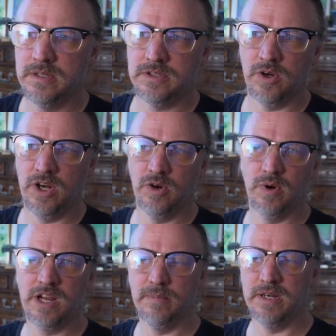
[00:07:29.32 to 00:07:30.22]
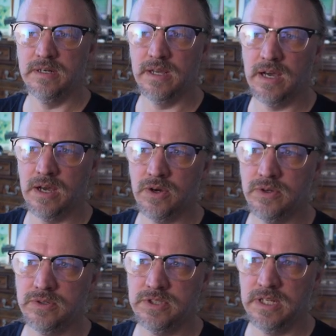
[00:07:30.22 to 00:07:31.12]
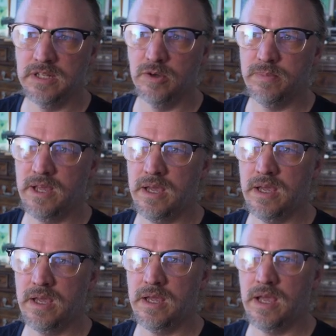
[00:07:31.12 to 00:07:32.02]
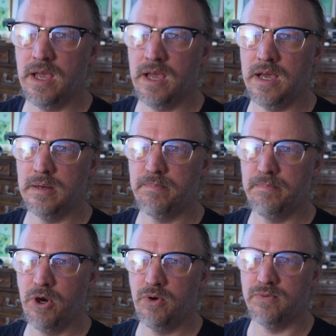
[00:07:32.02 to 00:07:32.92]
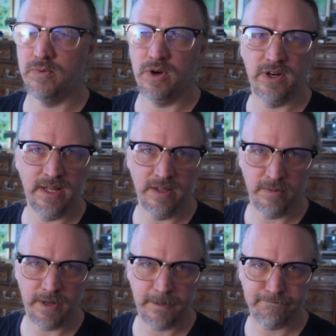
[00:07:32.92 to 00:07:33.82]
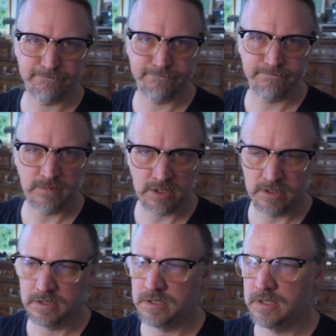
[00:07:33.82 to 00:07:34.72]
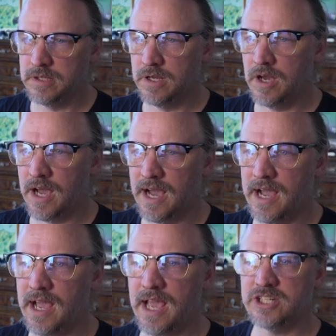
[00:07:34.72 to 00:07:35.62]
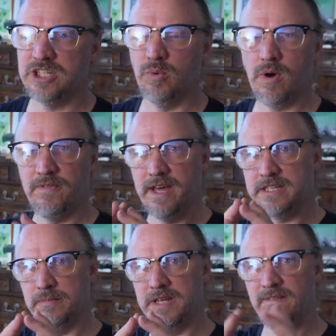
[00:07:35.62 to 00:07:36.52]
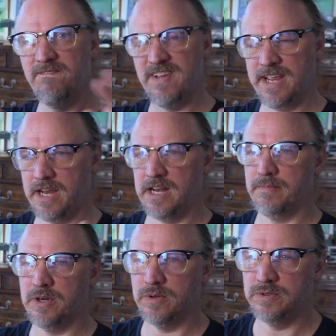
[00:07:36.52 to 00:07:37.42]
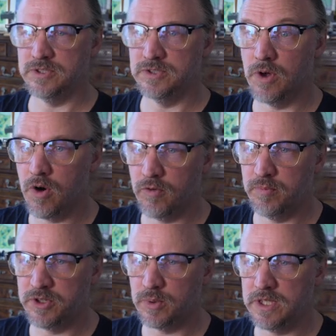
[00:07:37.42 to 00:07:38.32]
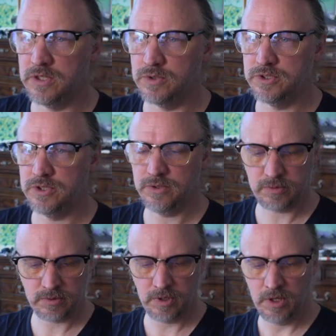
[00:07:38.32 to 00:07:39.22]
So here we're coming down to Hilo Bay, and poof, we're in Hilo Bay. I actually want that to be a fade. I'm going to dissolve between those two.